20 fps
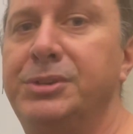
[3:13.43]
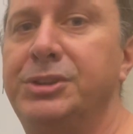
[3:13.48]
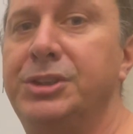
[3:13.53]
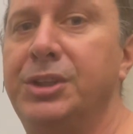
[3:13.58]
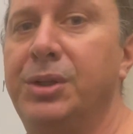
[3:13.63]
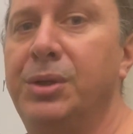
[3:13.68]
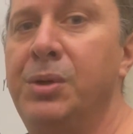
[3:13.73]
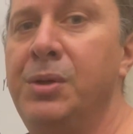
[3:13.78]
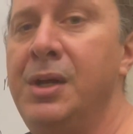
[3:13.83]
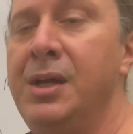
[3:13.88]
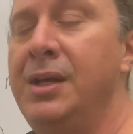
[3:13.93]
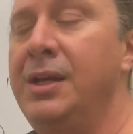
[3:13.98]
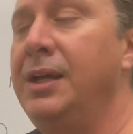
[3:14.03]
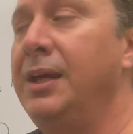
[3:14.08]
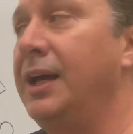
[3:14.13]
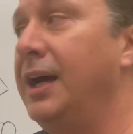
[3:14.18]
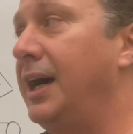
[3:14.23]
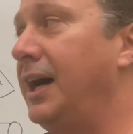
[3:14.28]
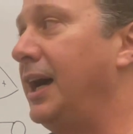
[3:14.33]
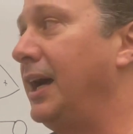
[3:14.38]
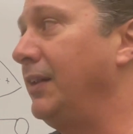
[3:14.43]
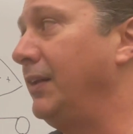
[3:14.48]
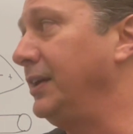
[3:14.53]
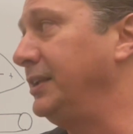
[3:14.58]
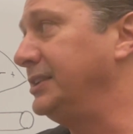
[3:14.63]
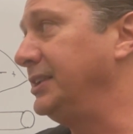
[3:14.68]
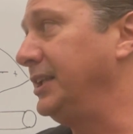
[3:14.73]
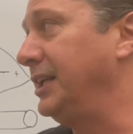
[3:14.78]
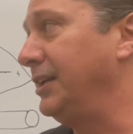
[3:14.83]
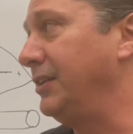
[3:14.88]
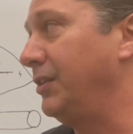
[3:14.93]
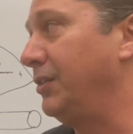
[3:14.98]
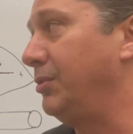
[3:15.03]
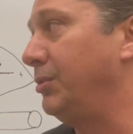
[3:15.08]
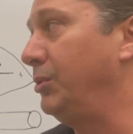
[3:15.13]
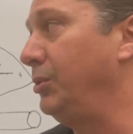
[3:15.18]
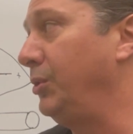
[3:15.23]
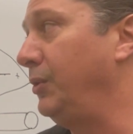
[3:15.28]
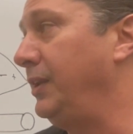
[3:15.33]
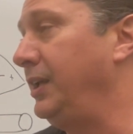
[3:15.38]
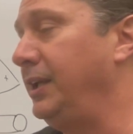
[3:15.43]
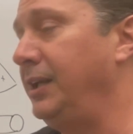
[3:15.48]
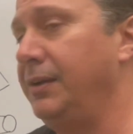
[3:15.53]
So I like to get through